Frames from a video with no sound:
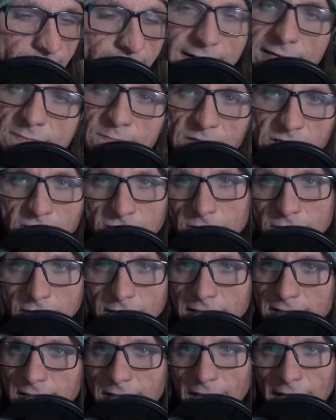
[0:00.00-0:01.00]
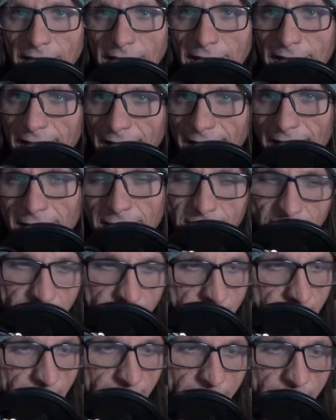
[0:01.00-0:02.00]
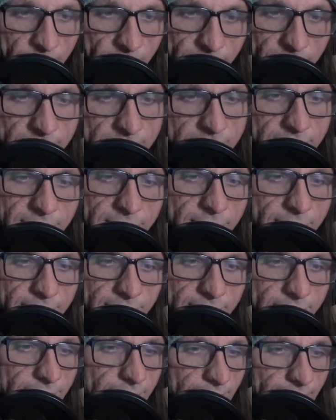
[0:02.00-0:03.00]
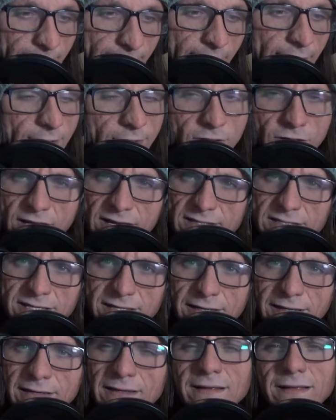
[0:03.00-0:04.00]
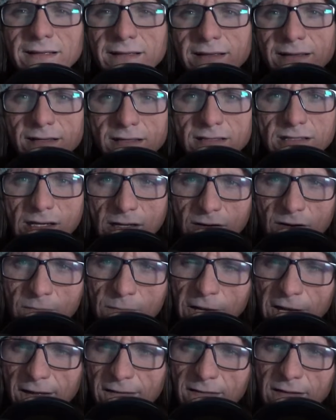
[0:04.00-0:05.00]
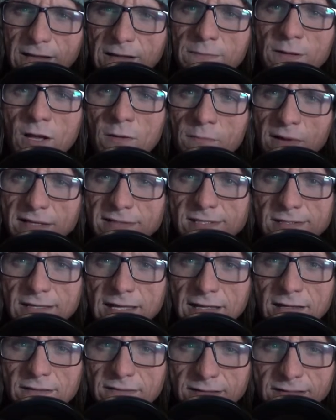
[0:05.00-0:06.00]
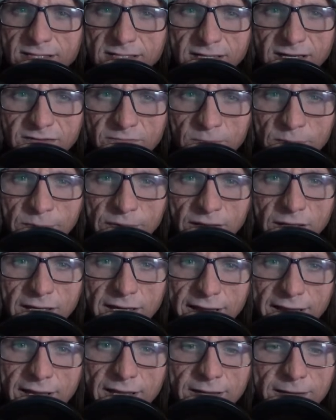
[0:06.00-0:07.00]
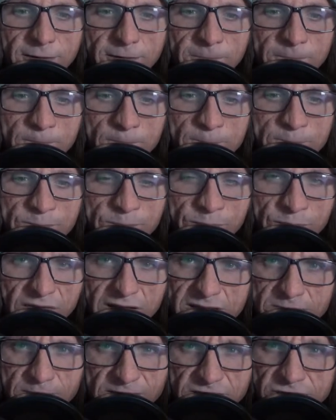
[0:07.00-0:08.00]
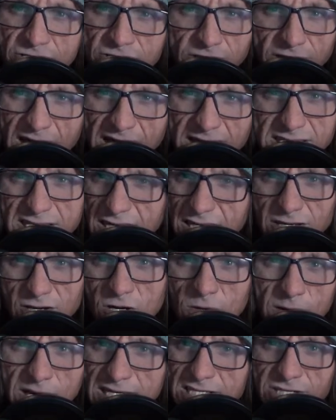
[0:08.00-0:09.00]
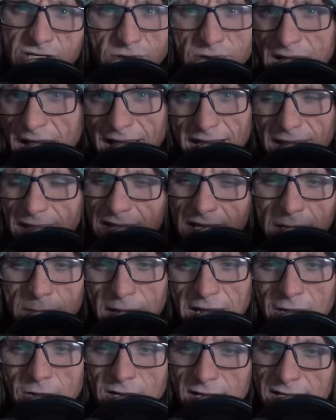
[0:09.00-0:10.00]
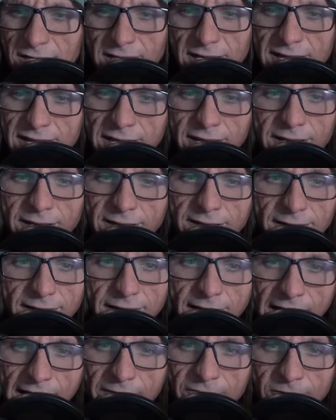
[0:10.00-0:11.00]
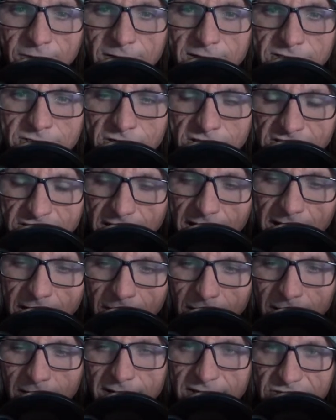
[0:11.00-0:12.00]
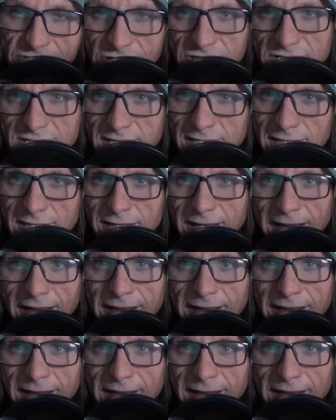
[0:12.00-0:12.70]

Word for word: this bitch is crazy. I can't I cannot say it, but this is and I don't like to talk badly about mental health and stuff, but like this bitch is crazy and nobody's doing anything about it. Like everyone's just like, "Oh, it's just a